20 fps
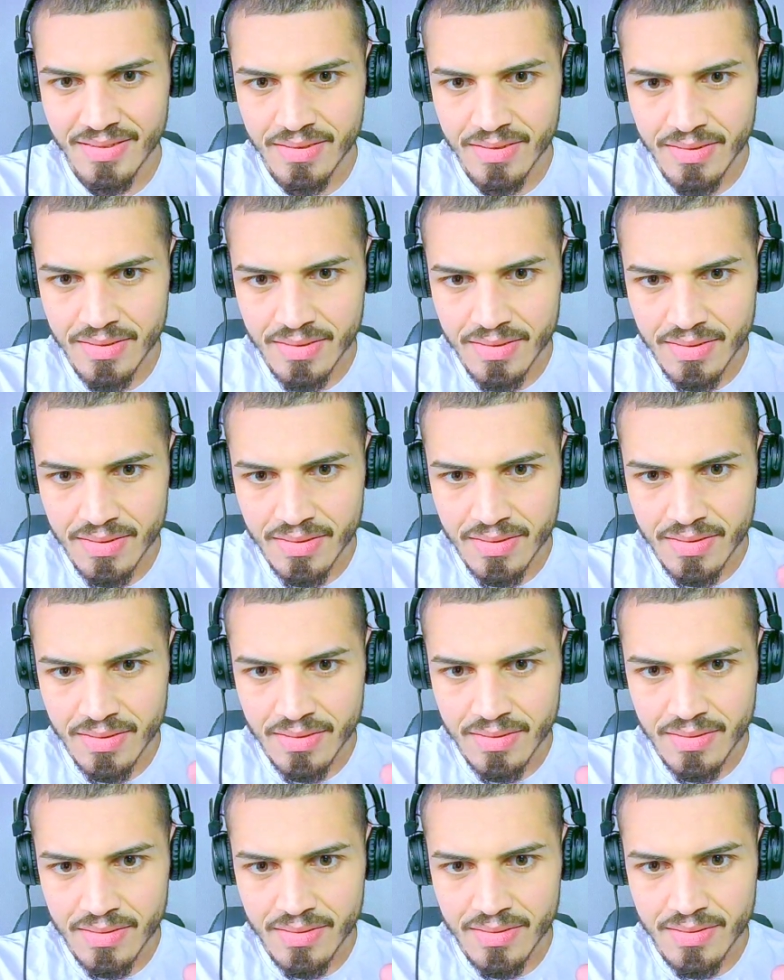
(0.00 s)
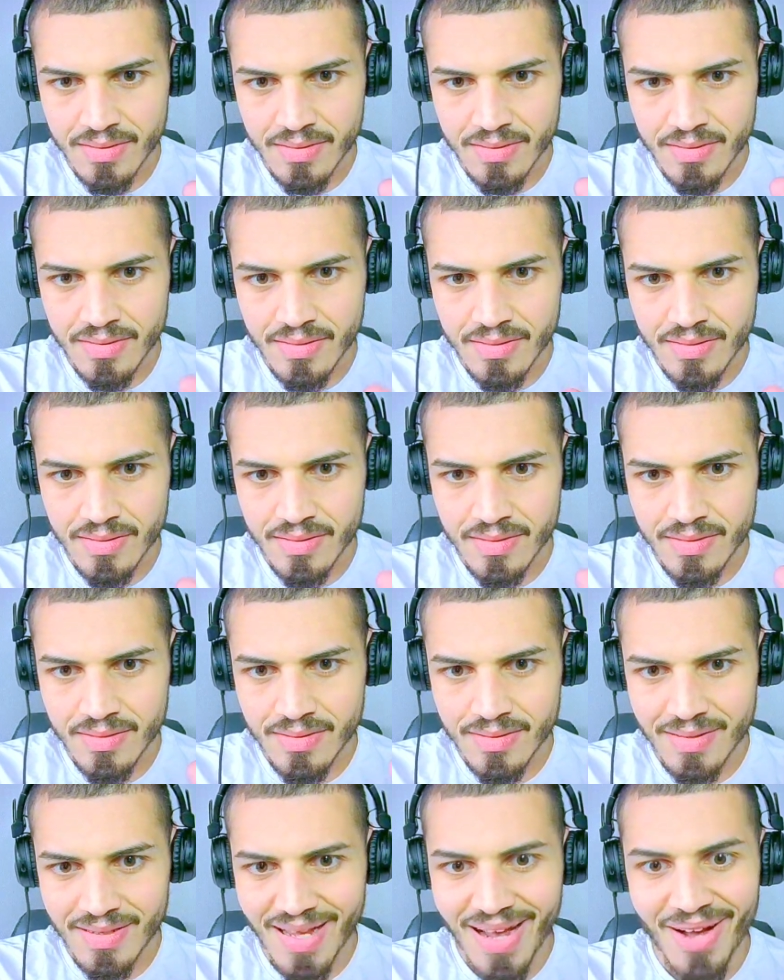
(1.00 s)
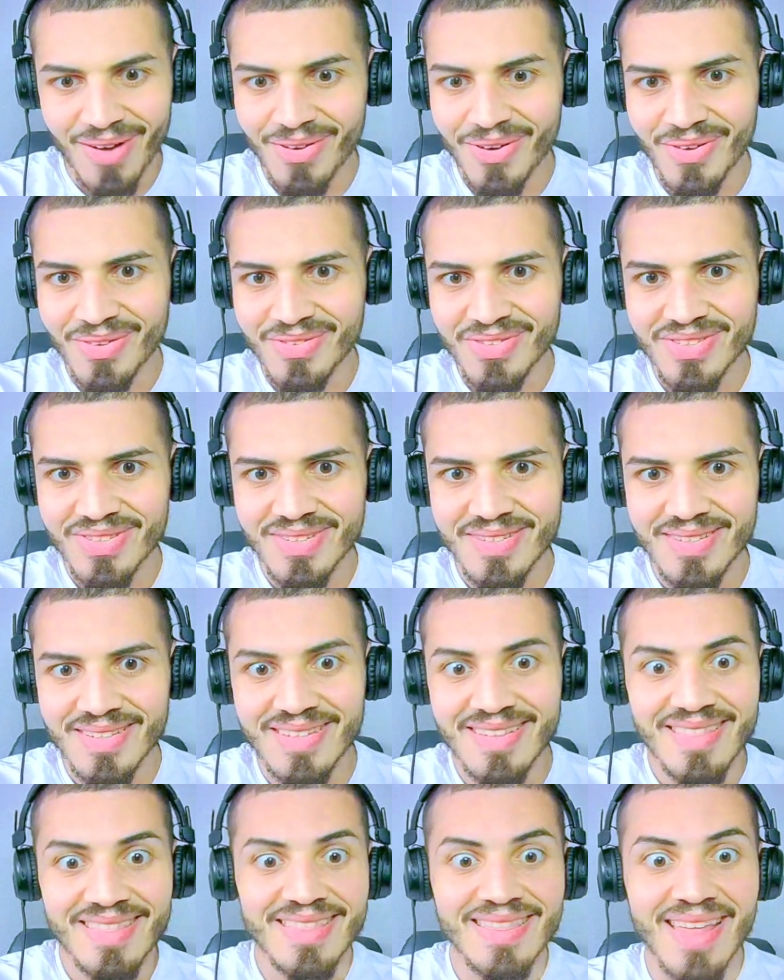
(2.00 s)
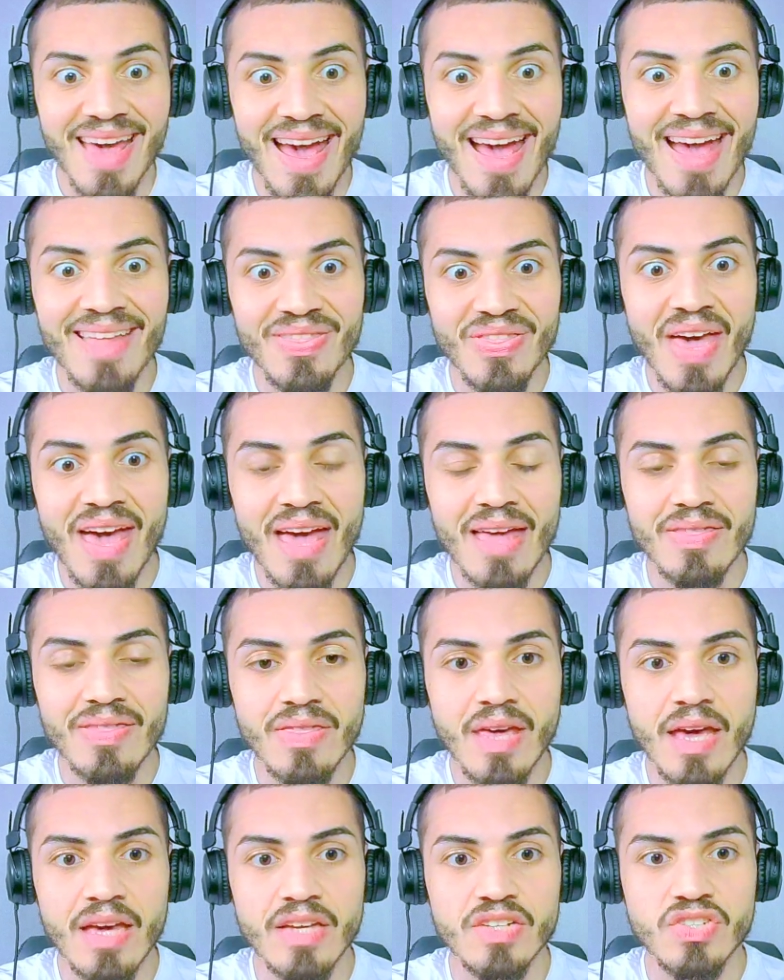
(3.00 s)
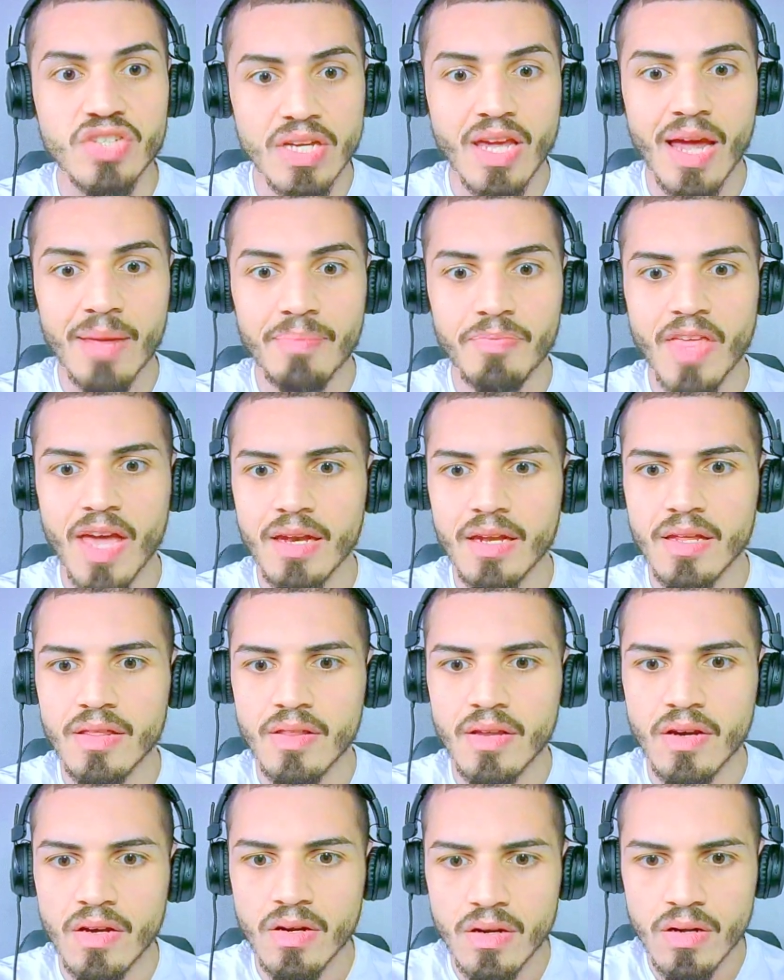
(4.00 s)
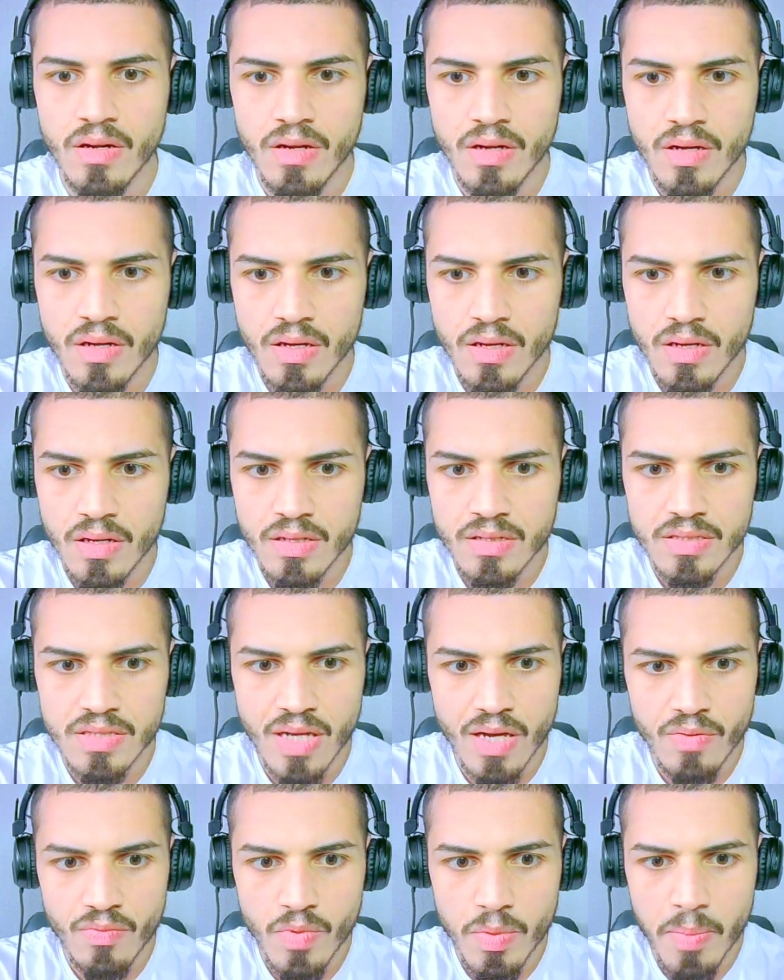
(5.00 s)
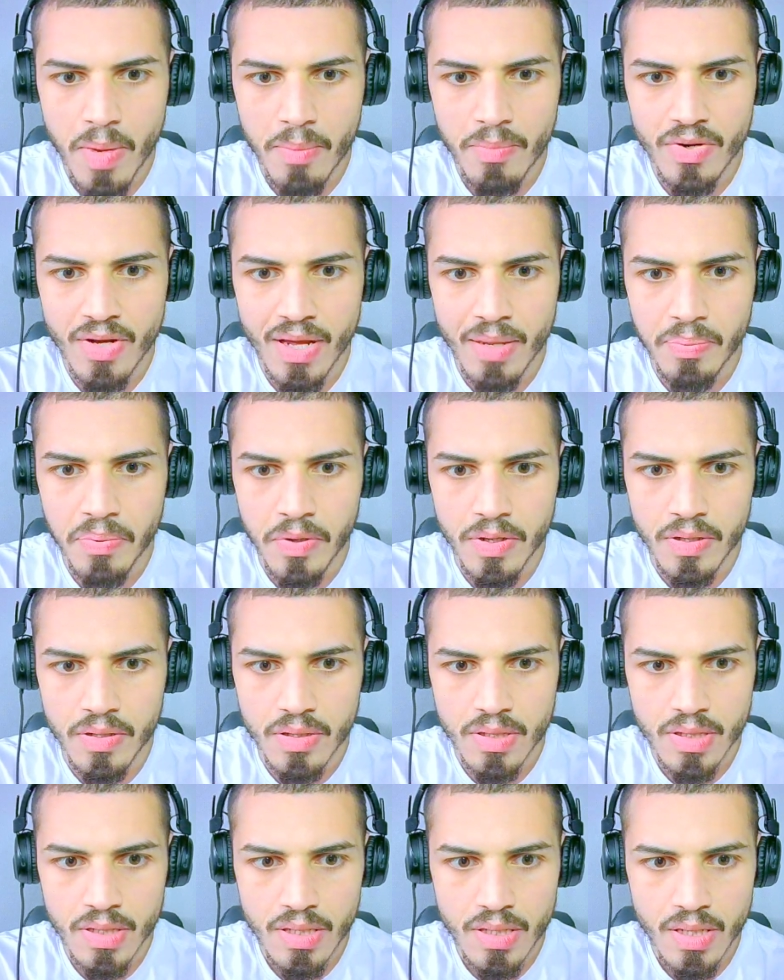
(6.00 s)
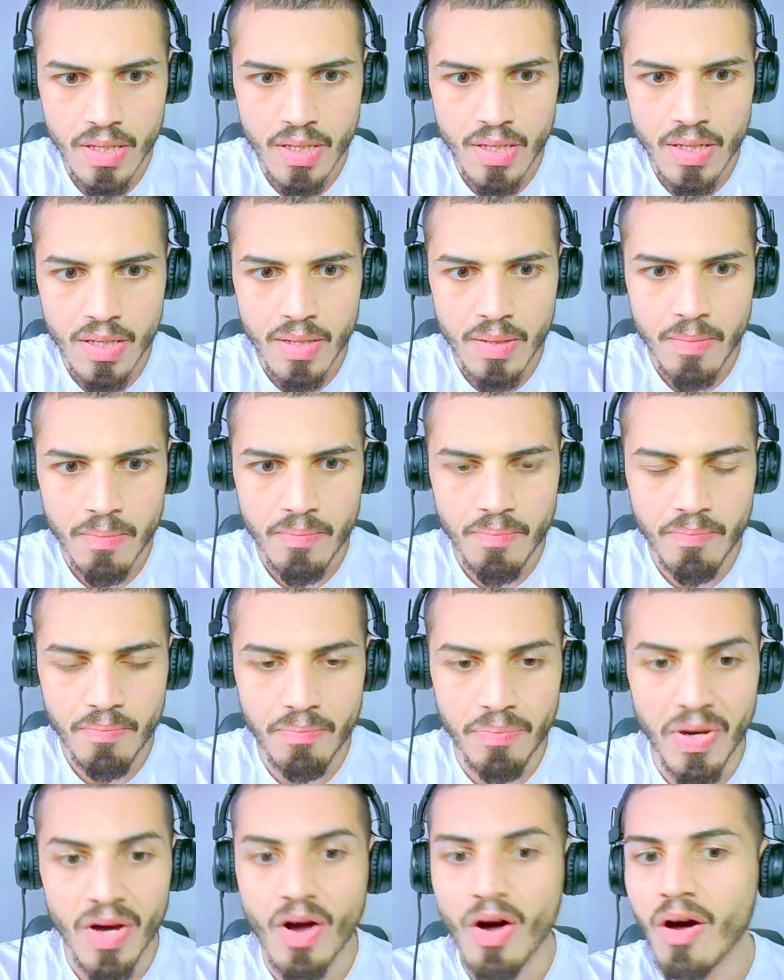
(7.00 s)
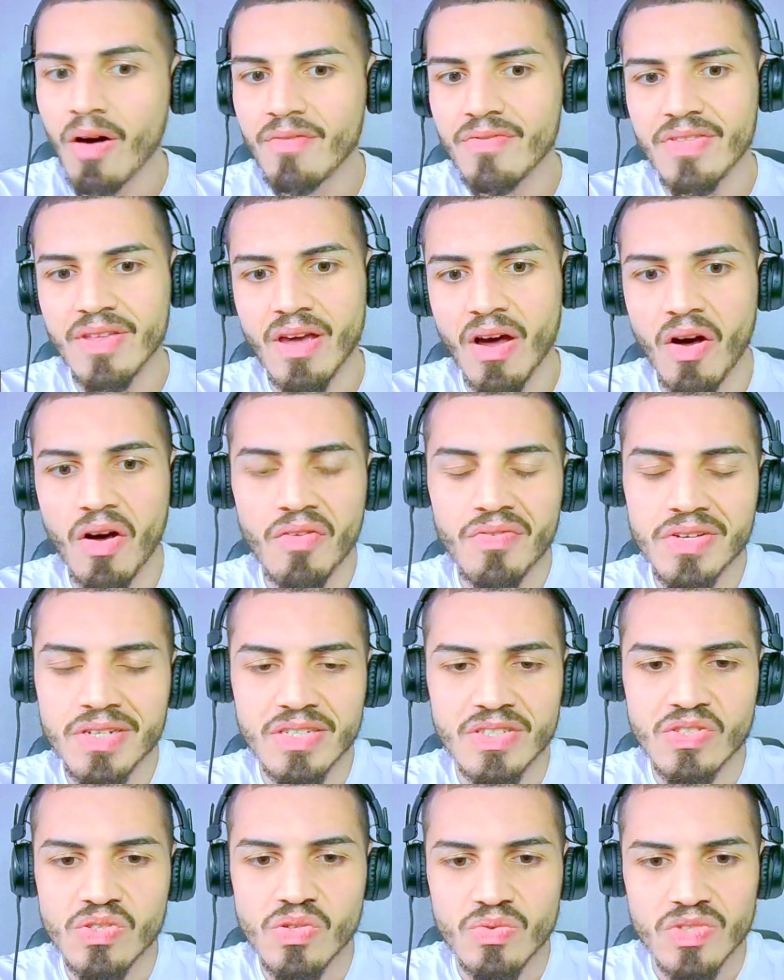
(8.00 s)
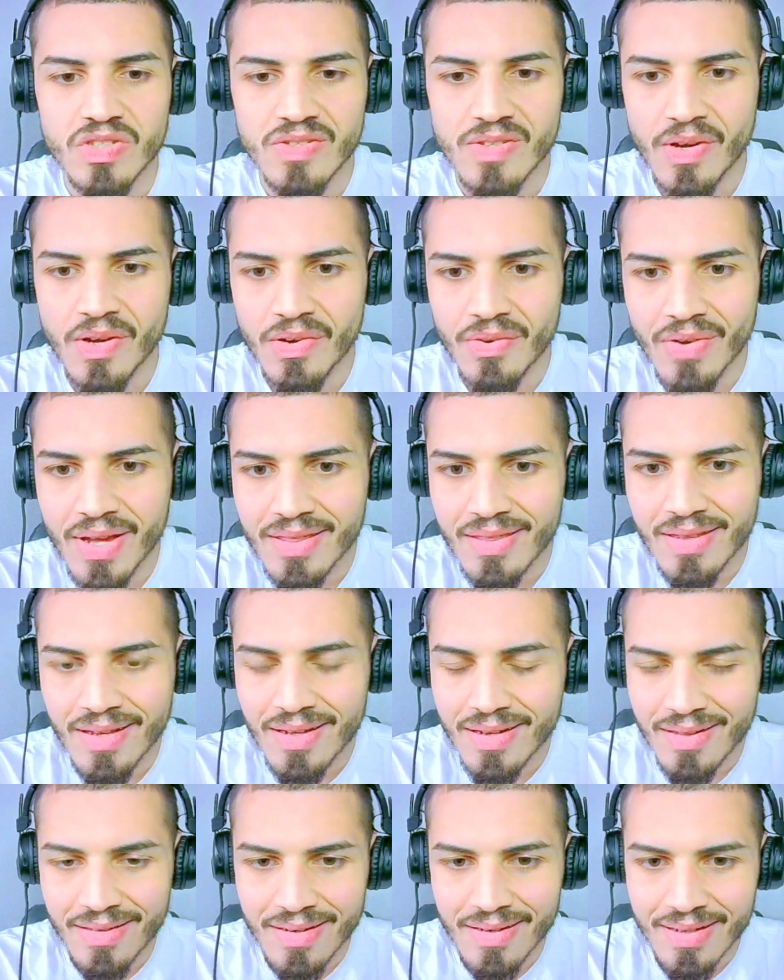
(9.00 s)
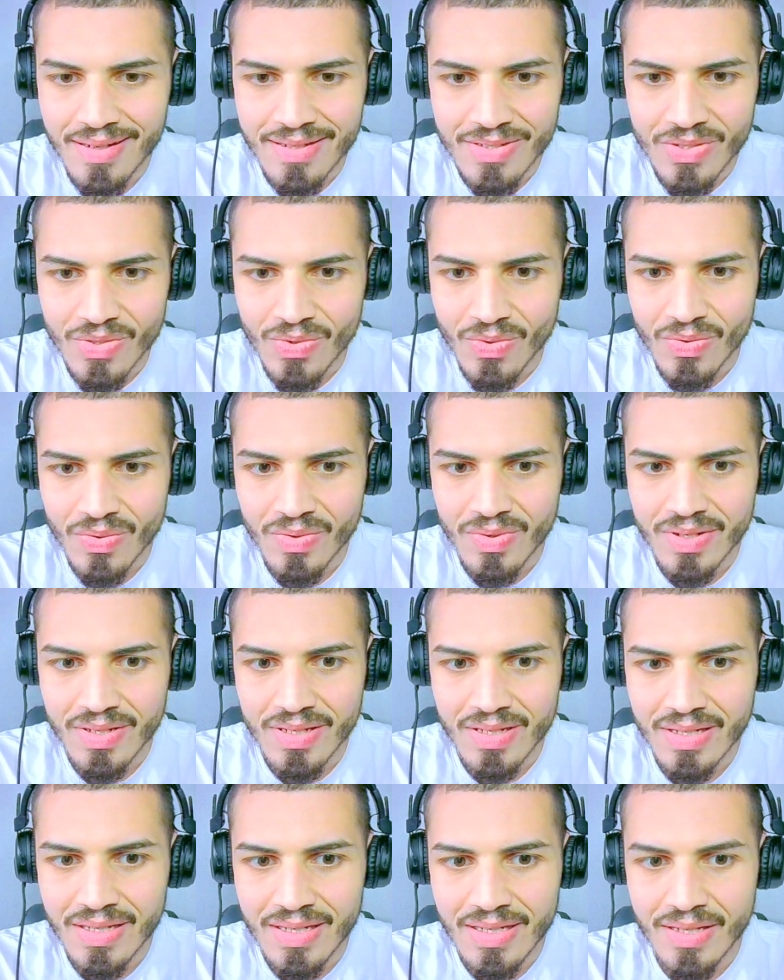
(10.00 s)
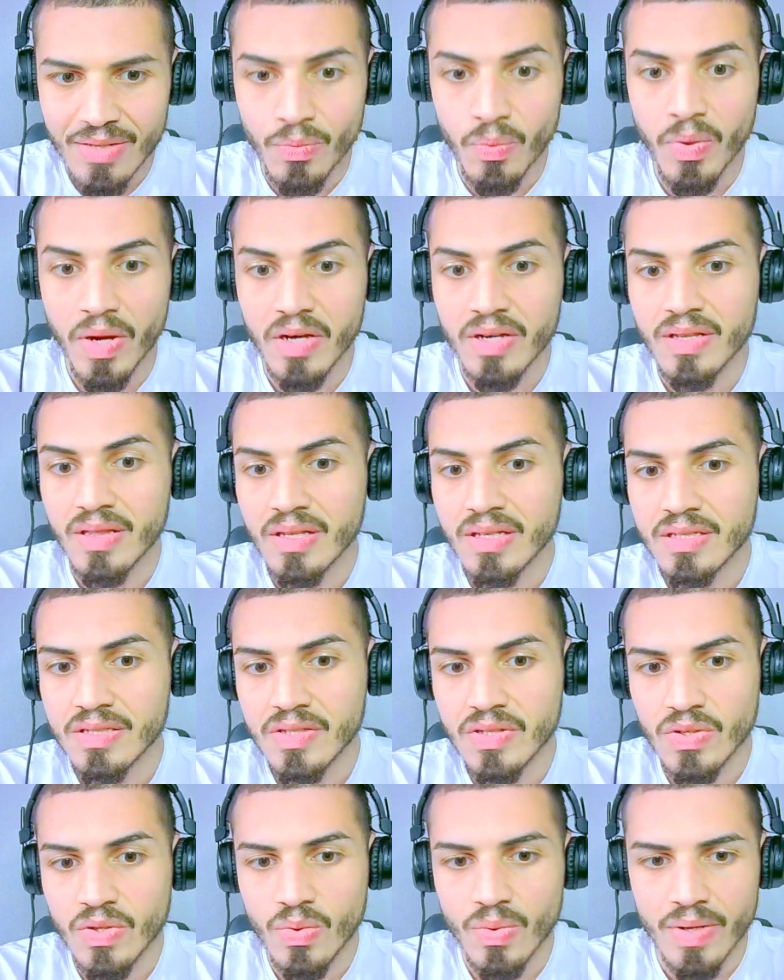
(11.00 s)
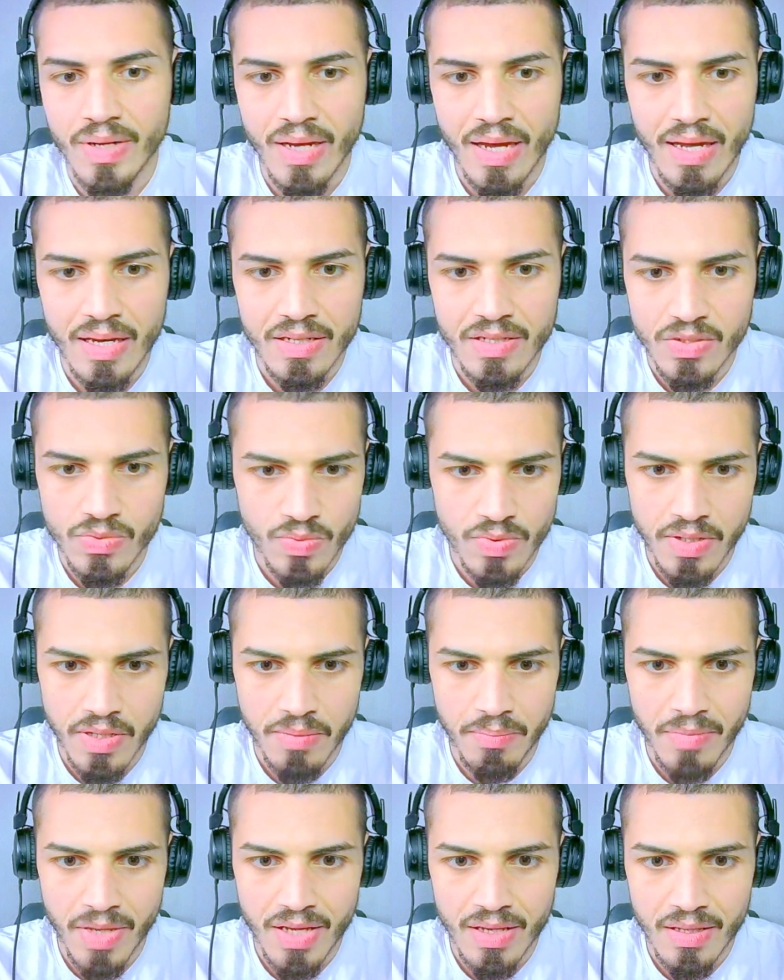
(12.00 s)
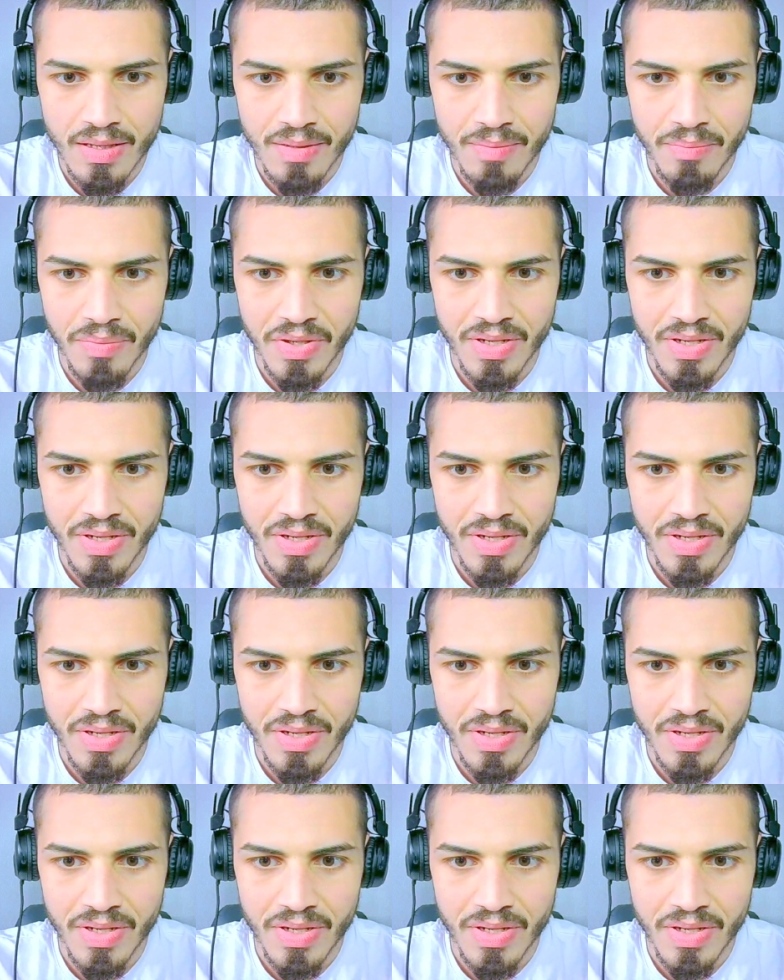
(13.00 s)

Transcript: Fire. Nice. I don't know. That, that, that. She kept that in there? Because I remember that part but all of the all of it is so subtle at the end of the day. So, well, at least to you and I, because we didn't make it.